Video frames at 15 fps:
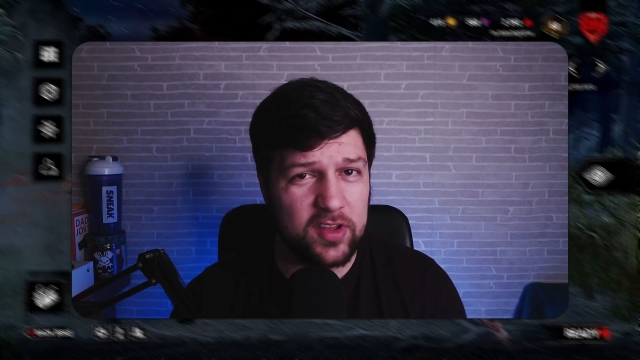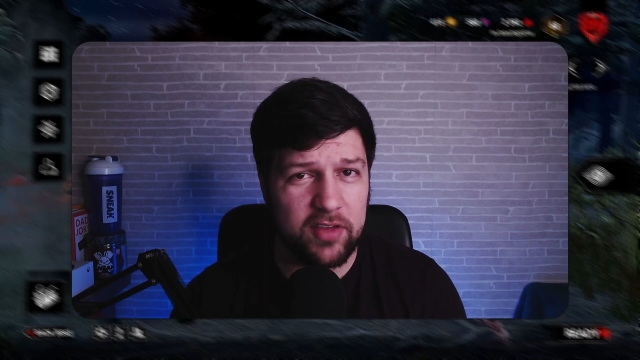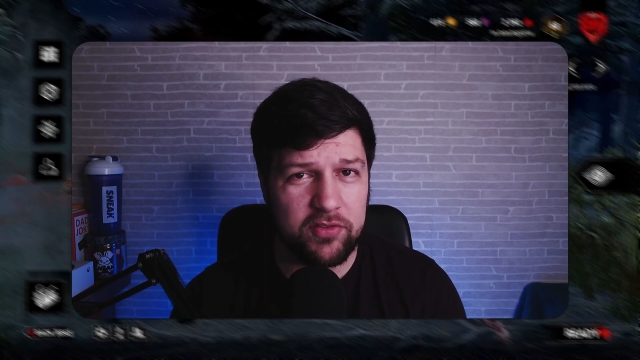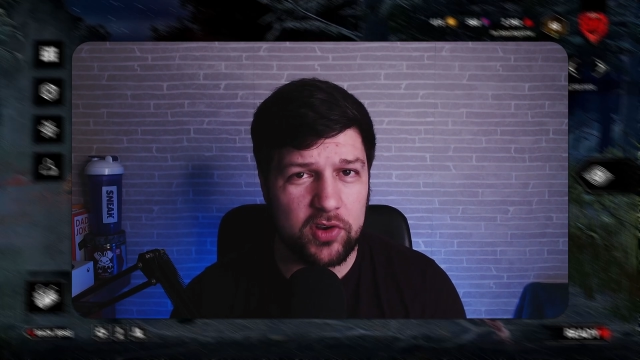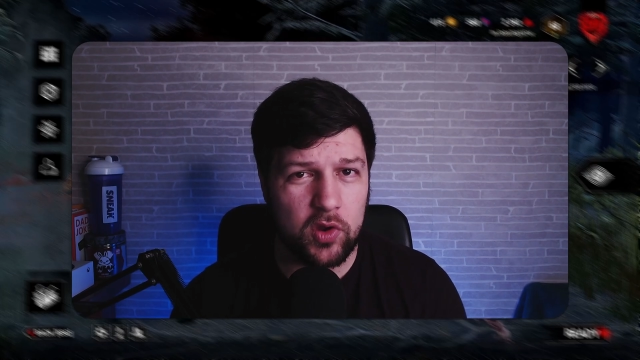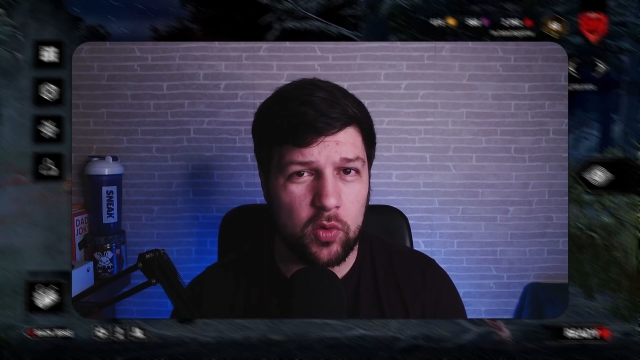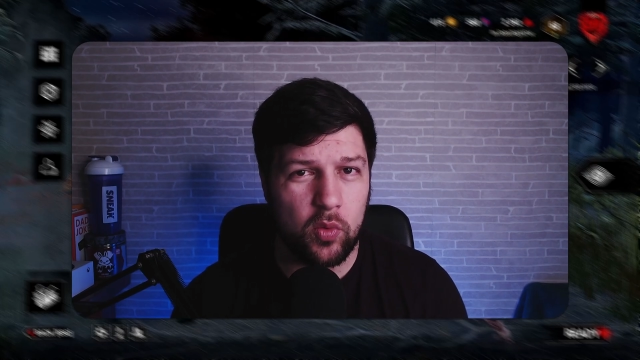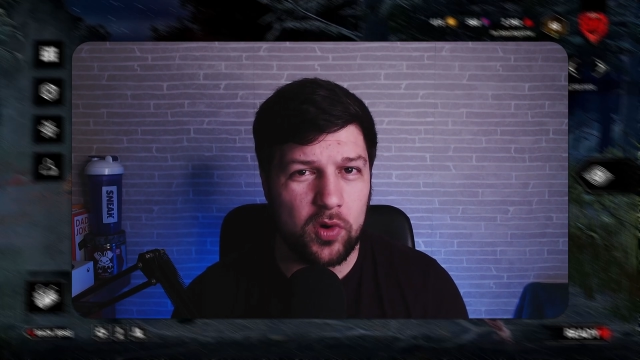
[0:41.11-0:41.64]

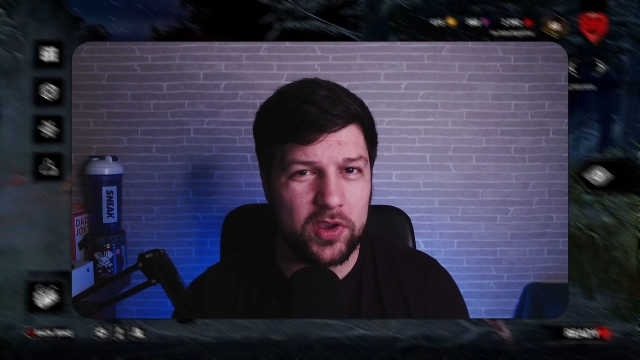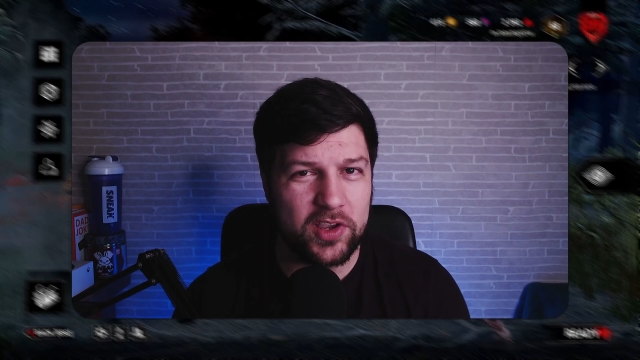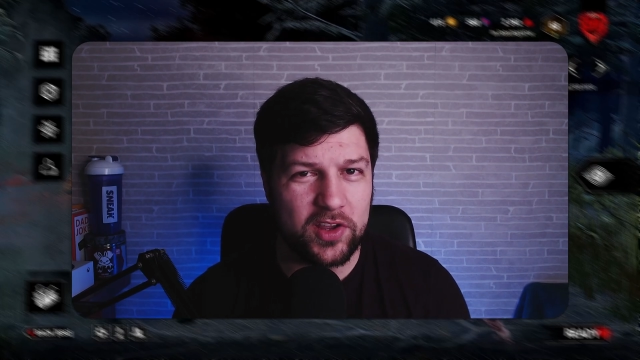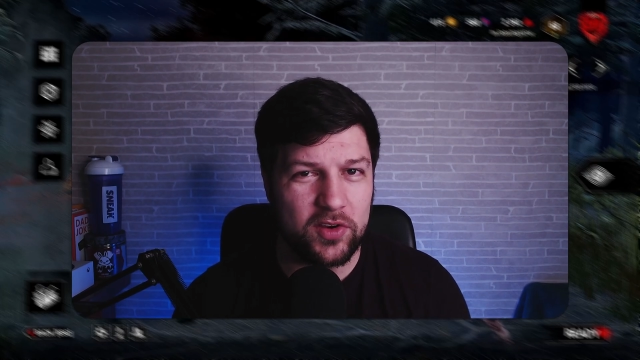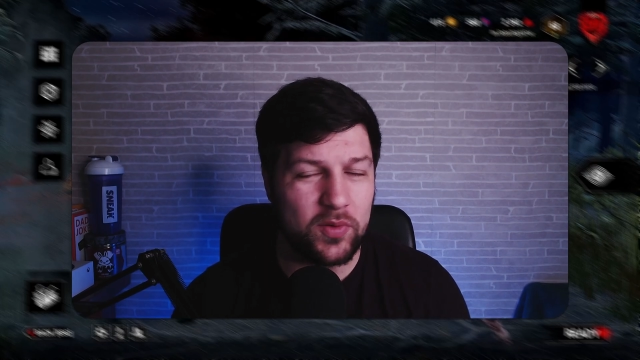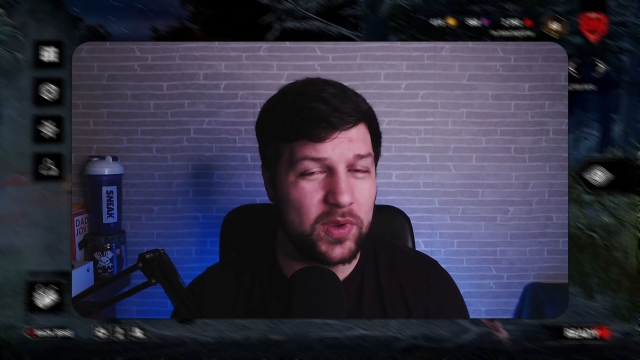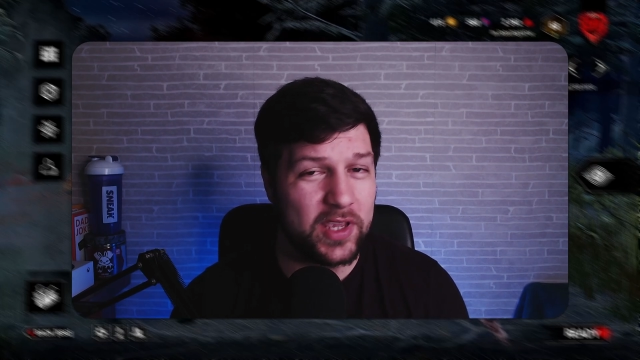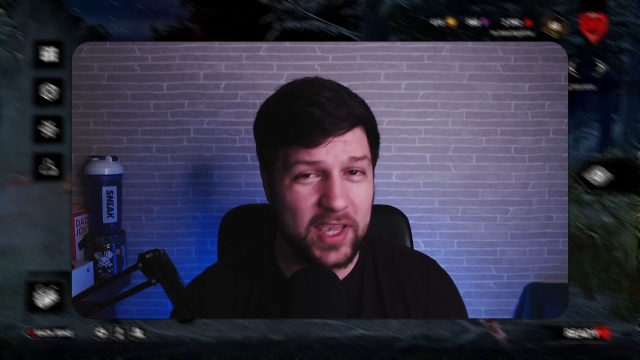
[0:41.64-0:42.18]
never know what you're
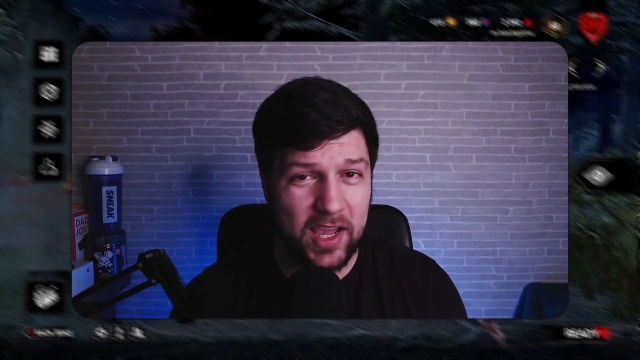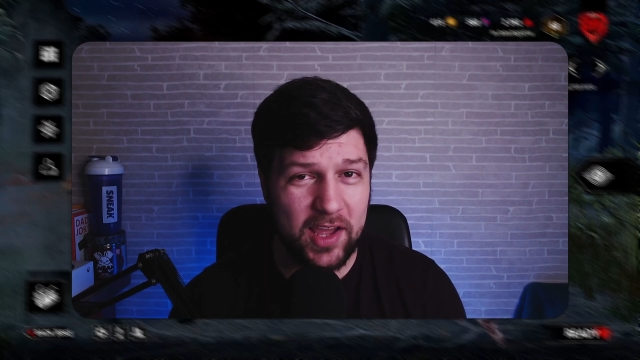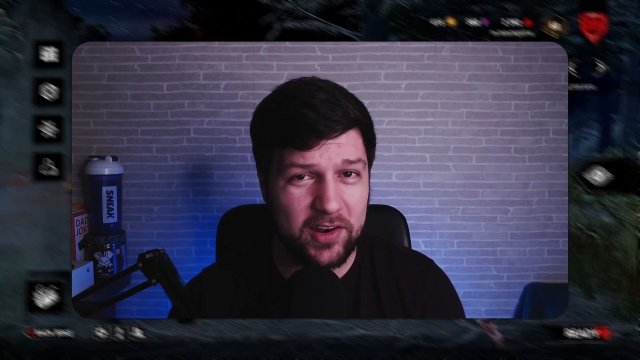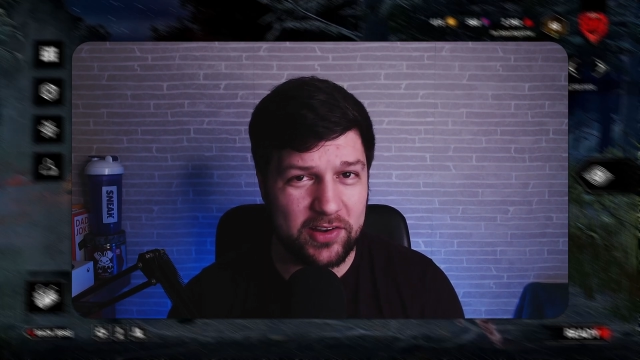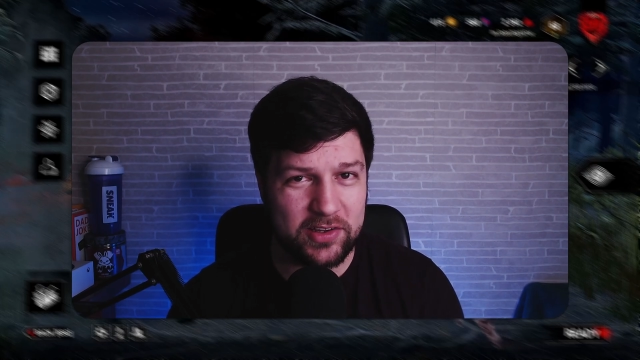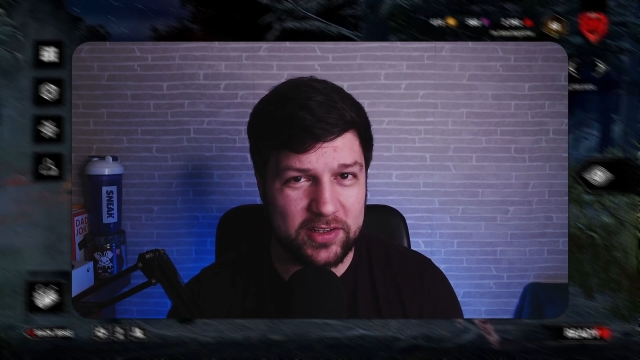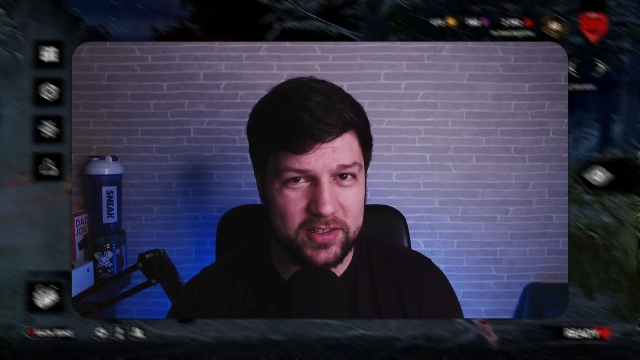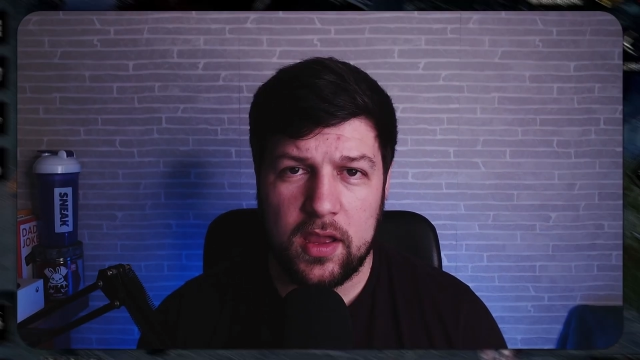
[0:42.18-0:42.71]
going to
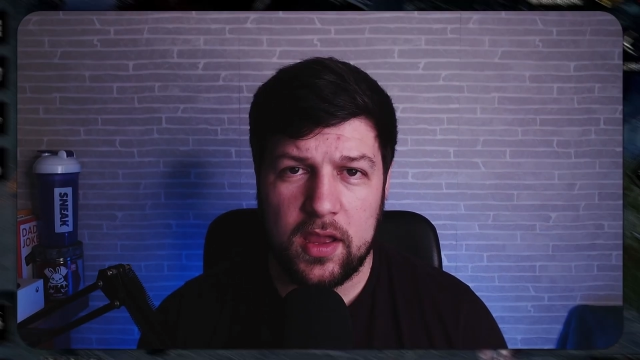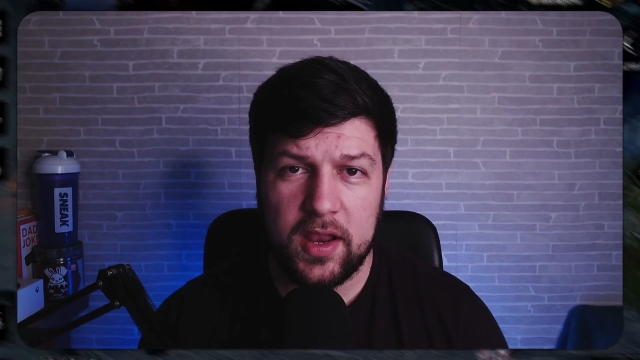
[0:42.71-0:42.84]
encounter.